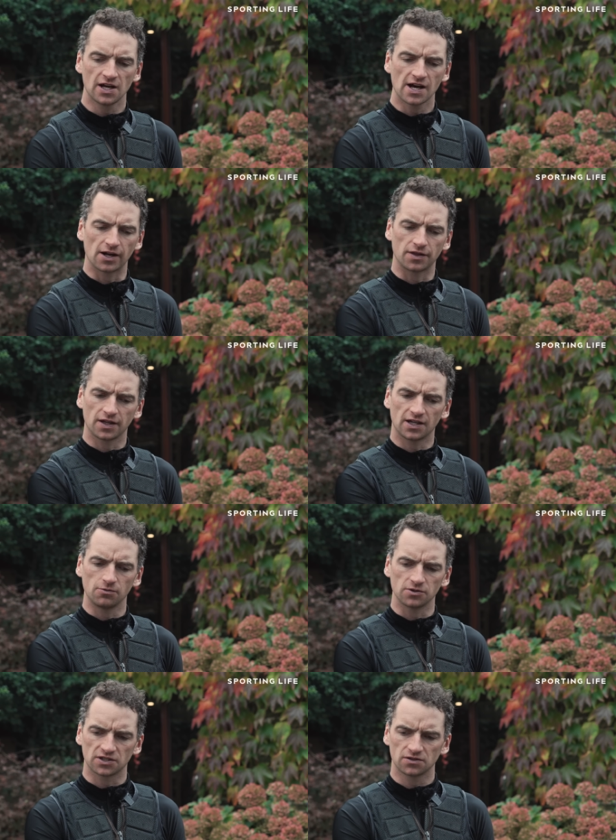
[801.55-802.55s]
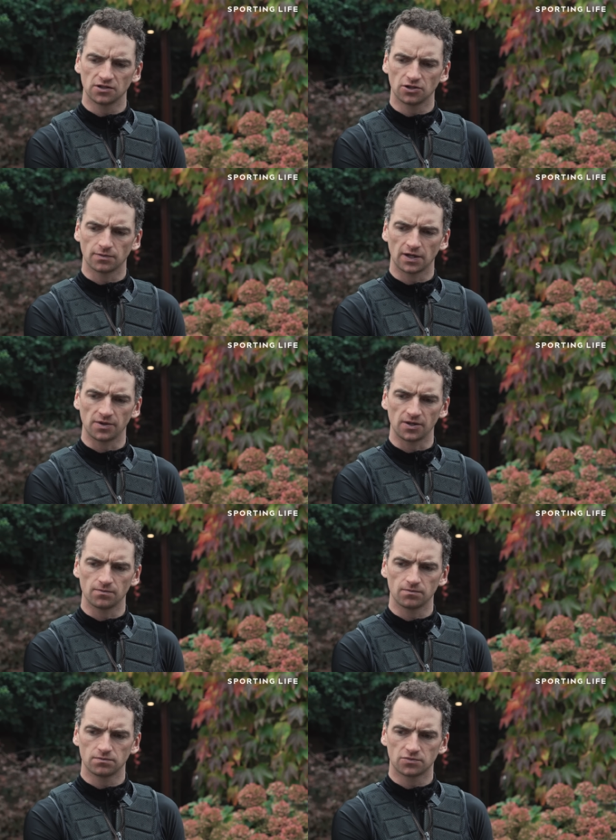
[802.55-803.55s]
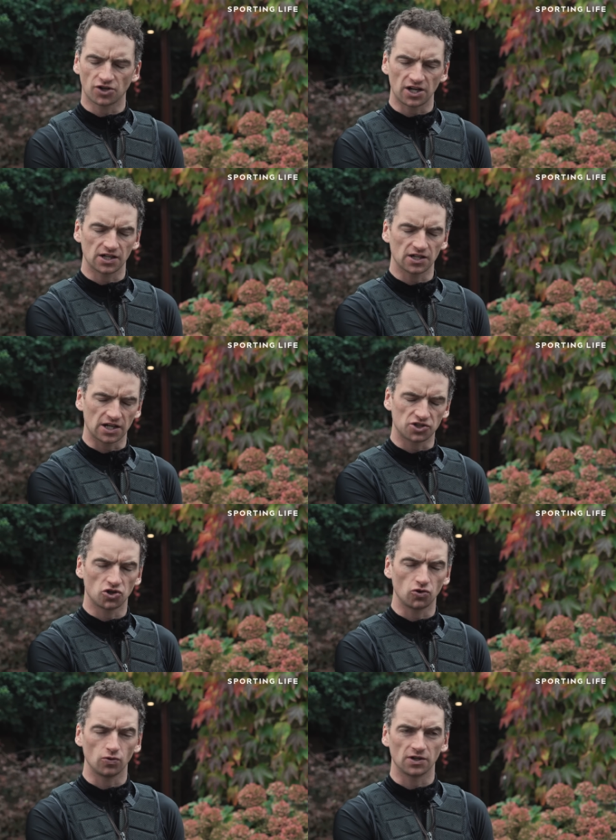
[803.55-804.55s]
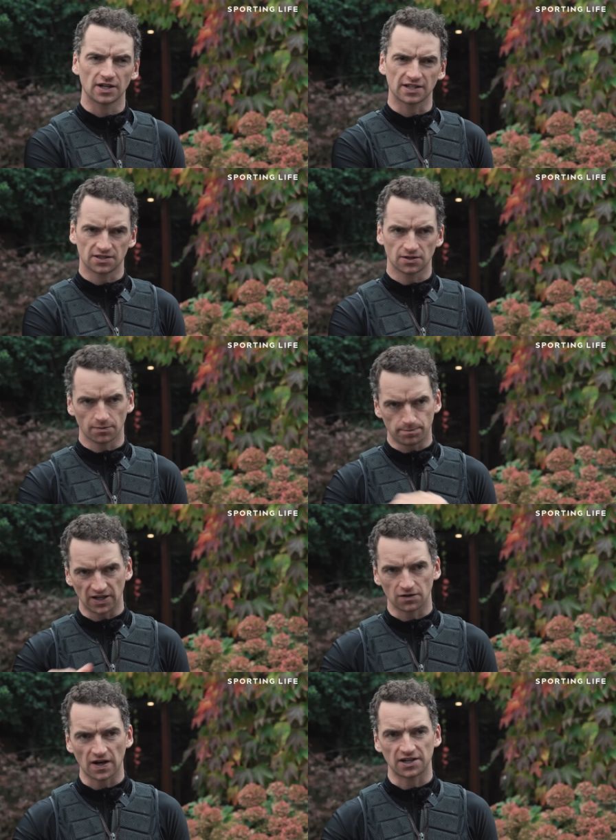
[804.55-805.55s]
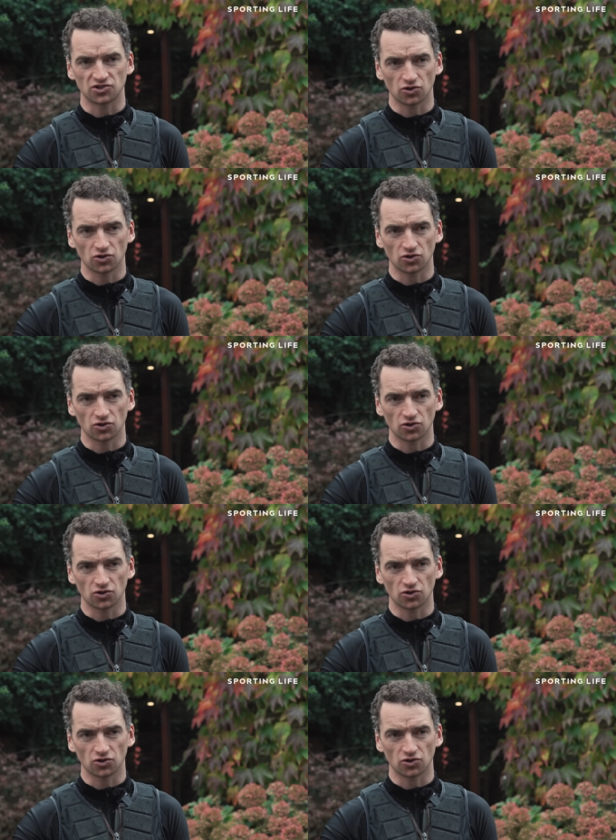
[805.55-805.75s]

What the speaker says: and I think he was, maybe trained at 2, and that's a big advantage.